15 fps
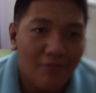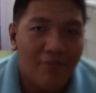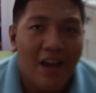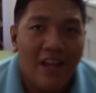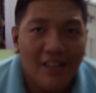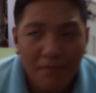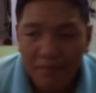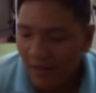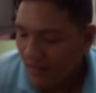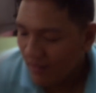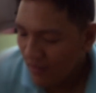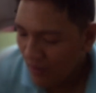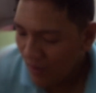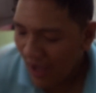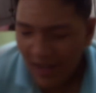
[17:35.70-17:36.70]

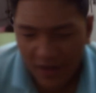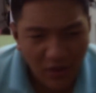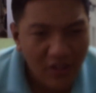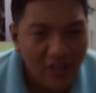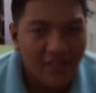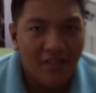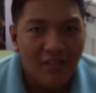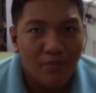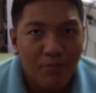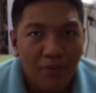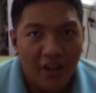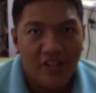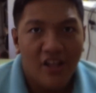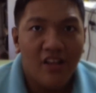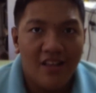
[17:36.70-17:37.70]
vitamins. So I know that this
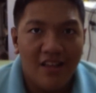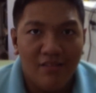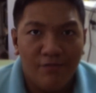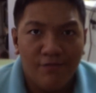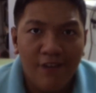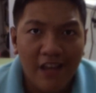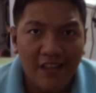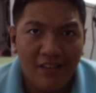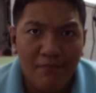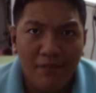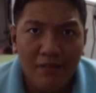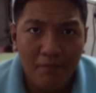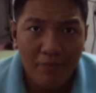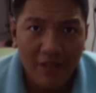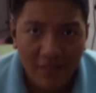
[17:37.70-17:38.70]
product has
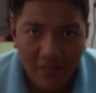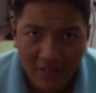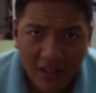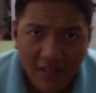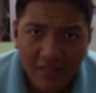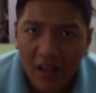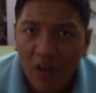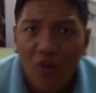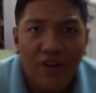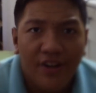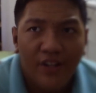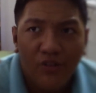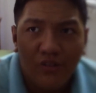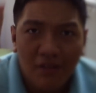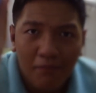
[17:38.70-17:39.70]
vitamin B6
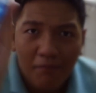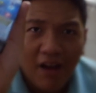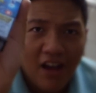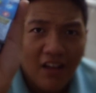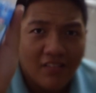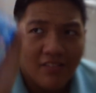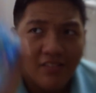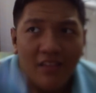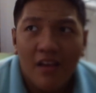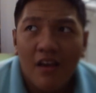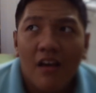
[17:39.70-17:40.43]
according to the box,